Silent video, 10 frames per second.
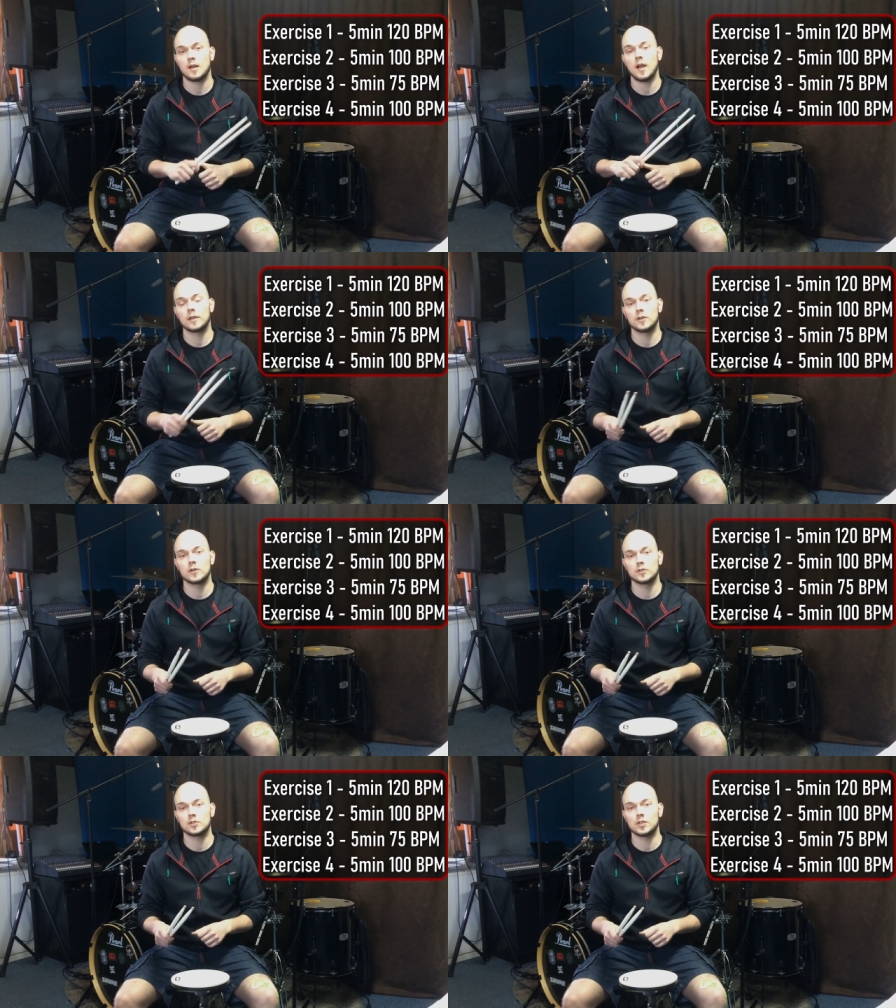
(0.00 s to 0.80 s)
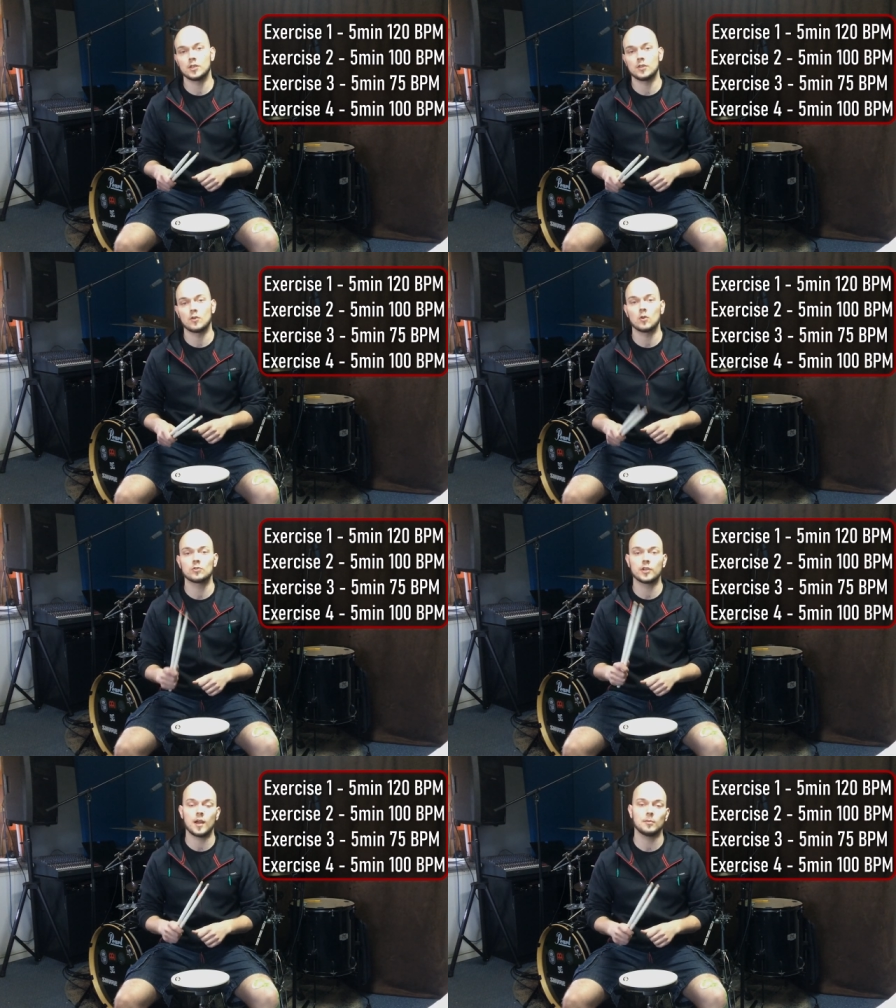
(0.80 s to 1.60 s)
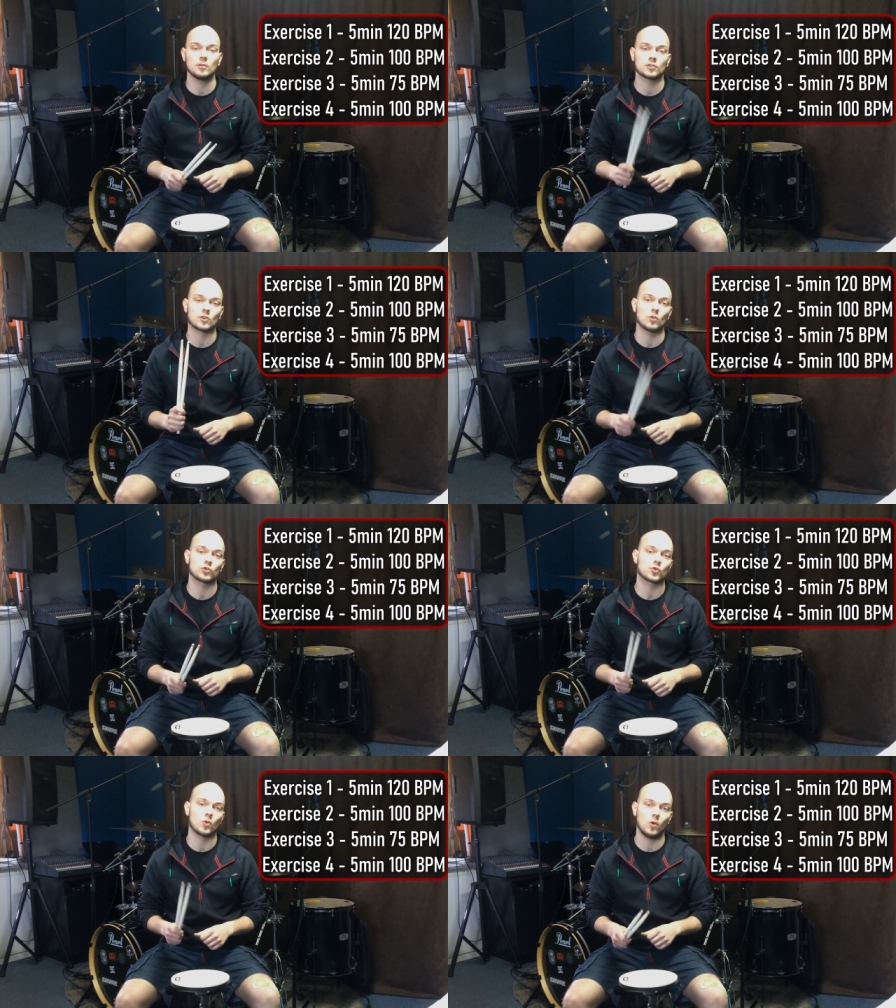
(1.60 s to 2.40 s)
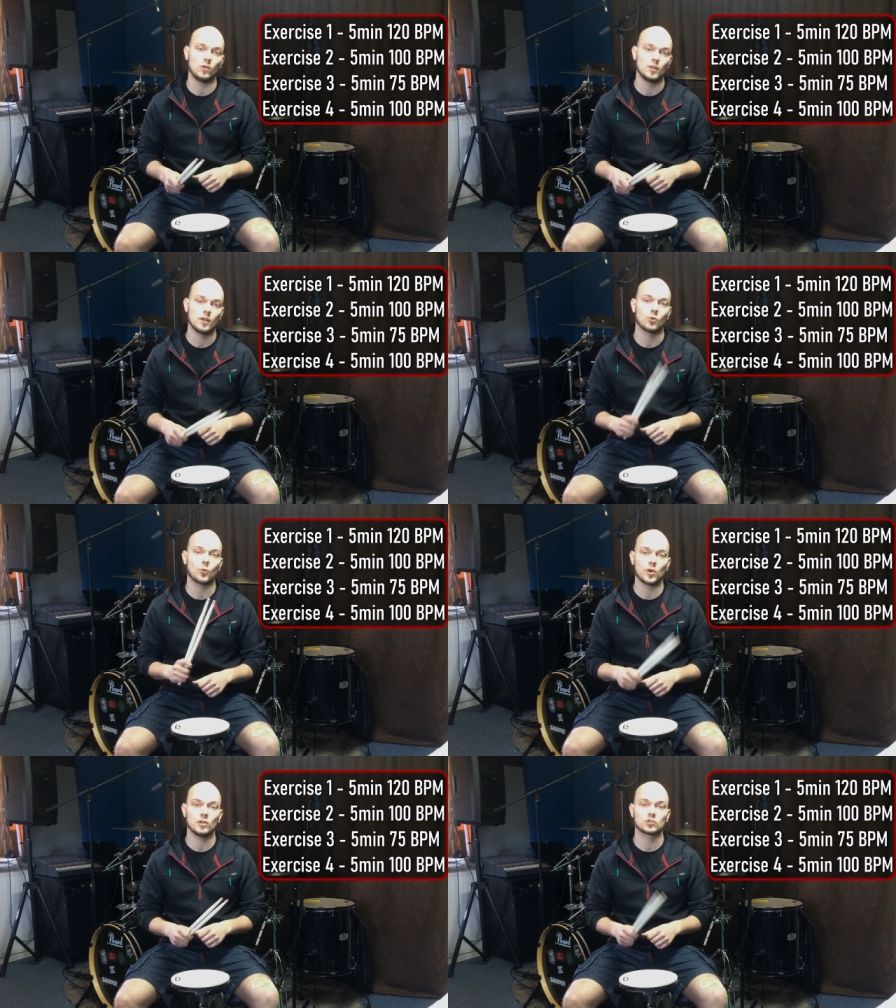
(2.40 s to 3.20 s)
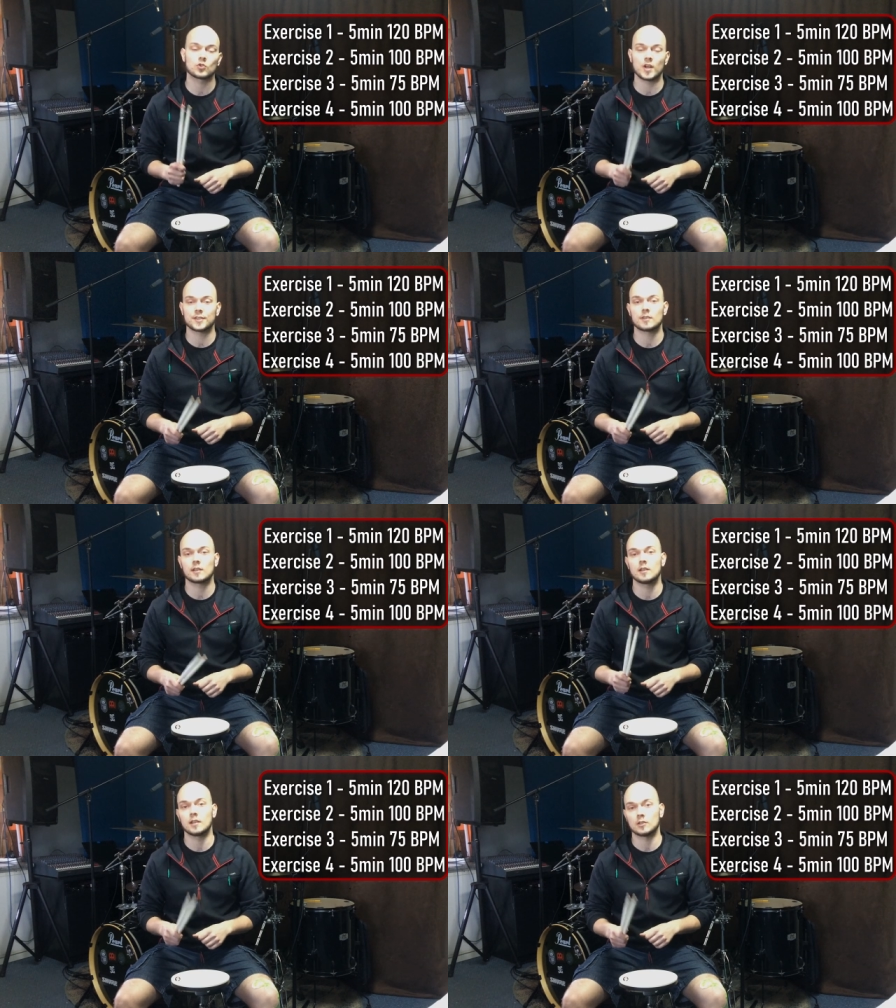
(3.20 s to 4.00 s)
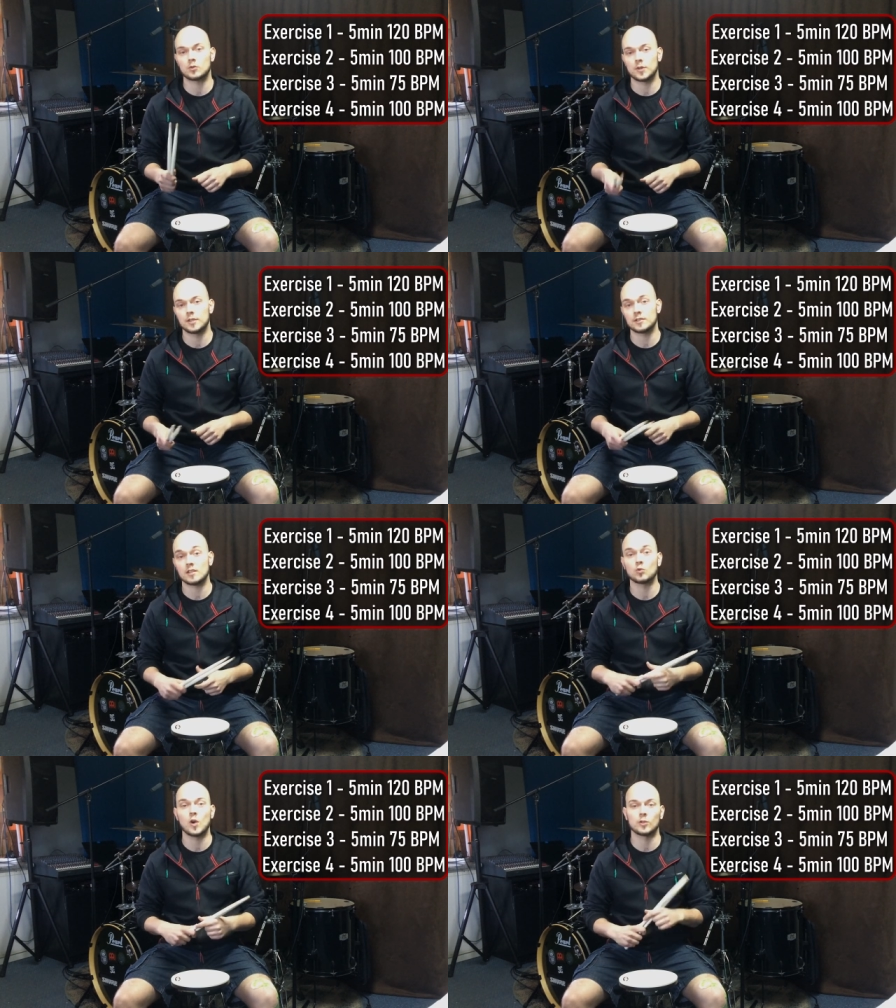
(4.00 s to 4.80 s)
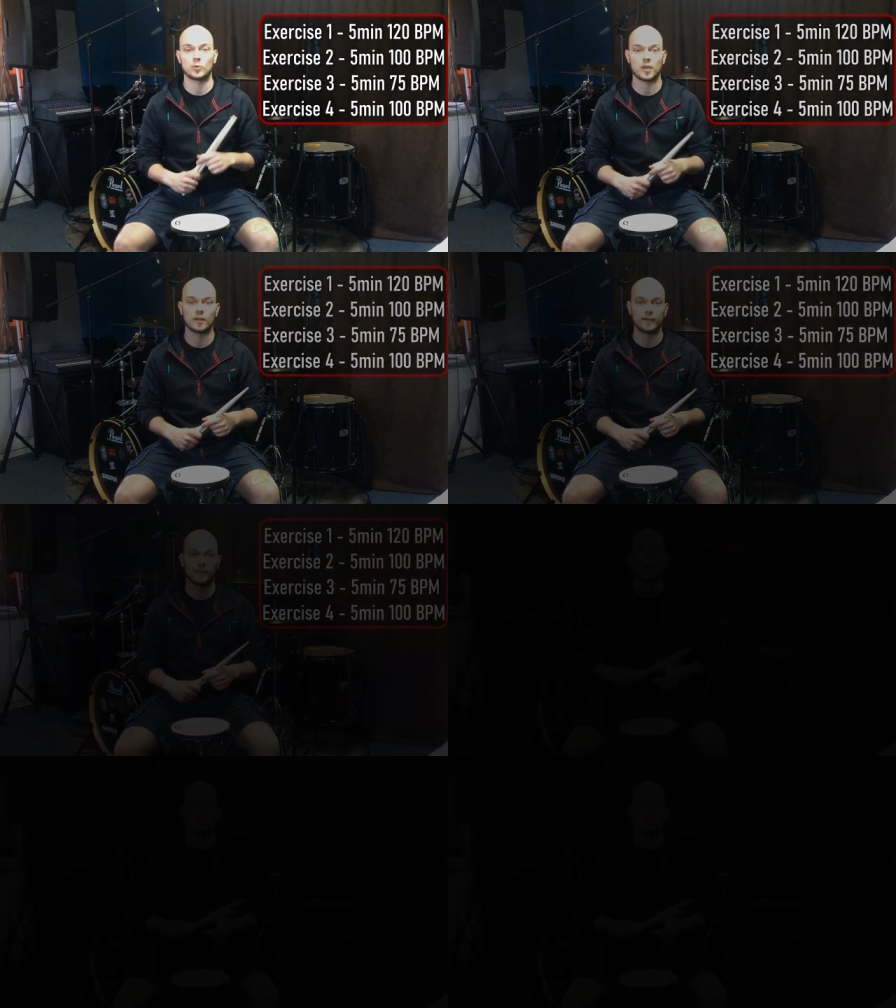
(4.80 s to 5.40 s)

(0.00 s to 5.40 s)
I guarantee your doubles control will drastically increase in one week.